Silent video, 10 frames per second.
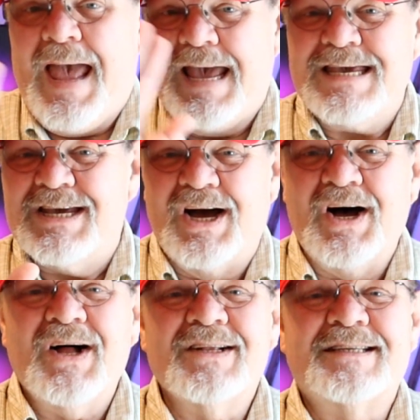Hey
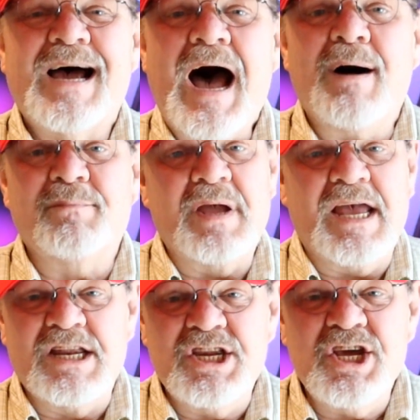y'all, Tom,
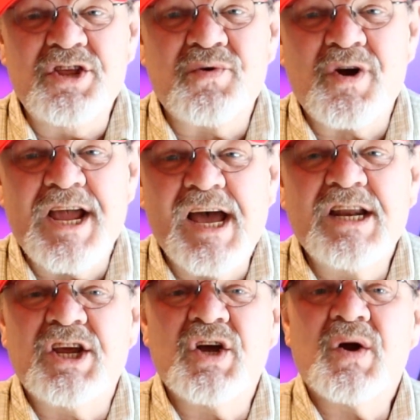N D three
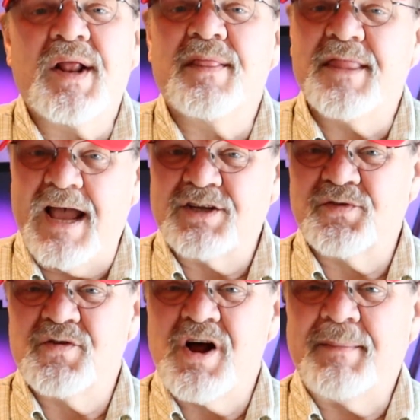N here, and thanks
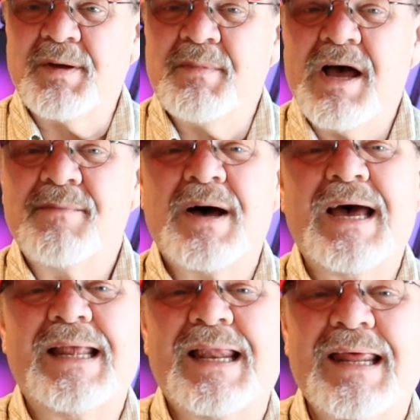for dropping by
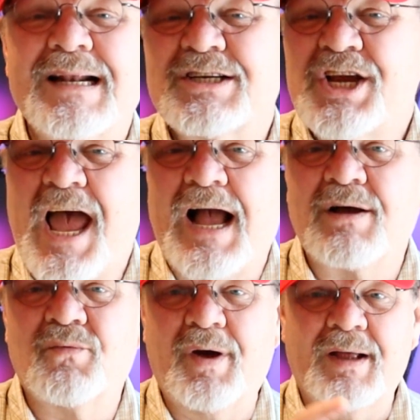my little
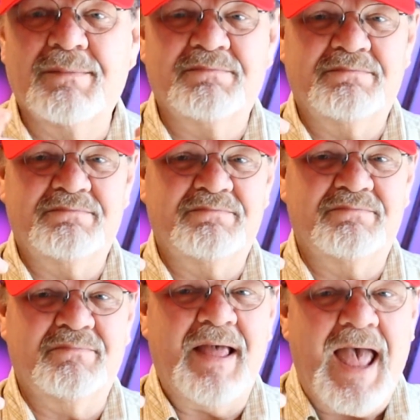shack. Well,
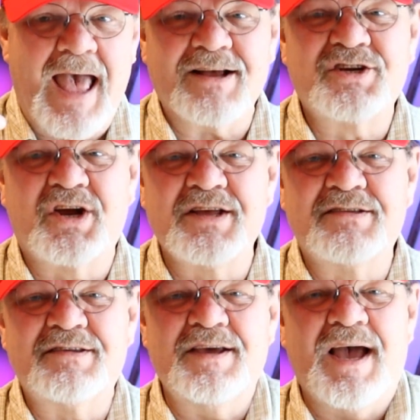as you
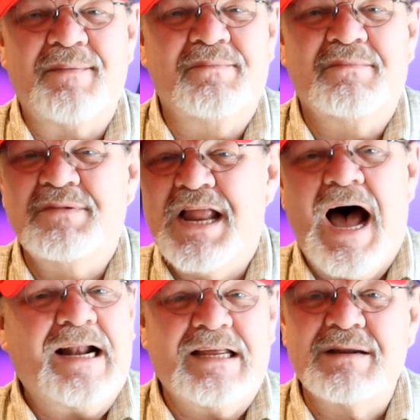can see, I'm
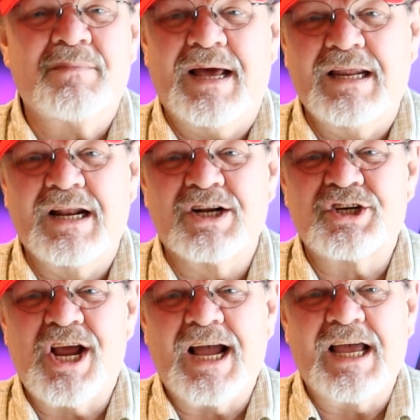not in my little
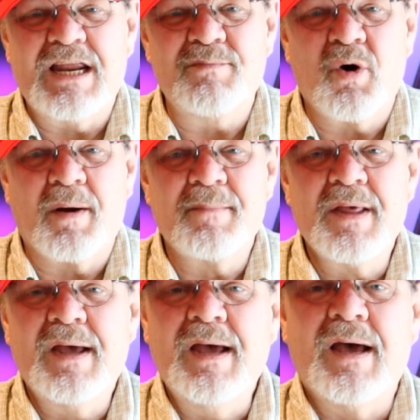shack anymore.
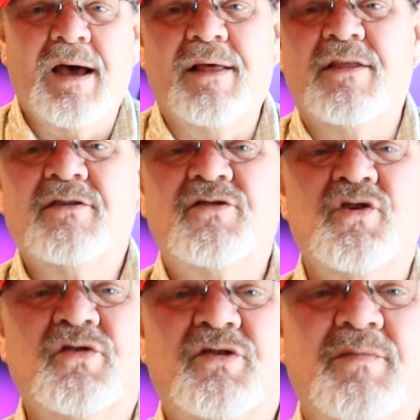Uh, this
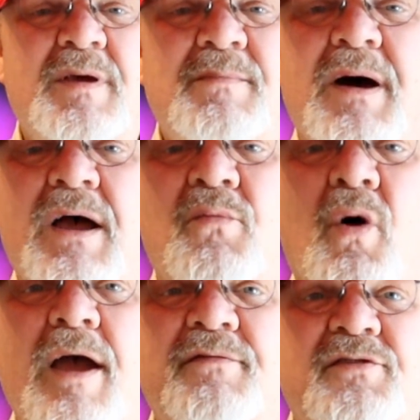used to be my
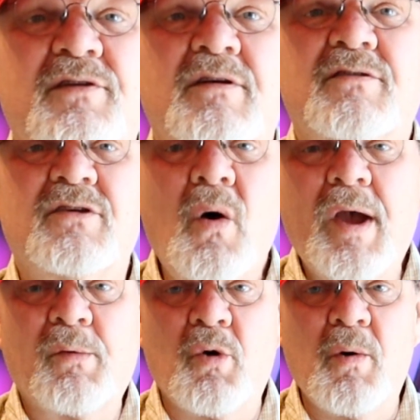wife's
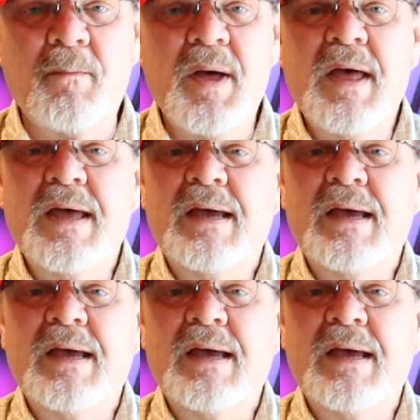sewing room,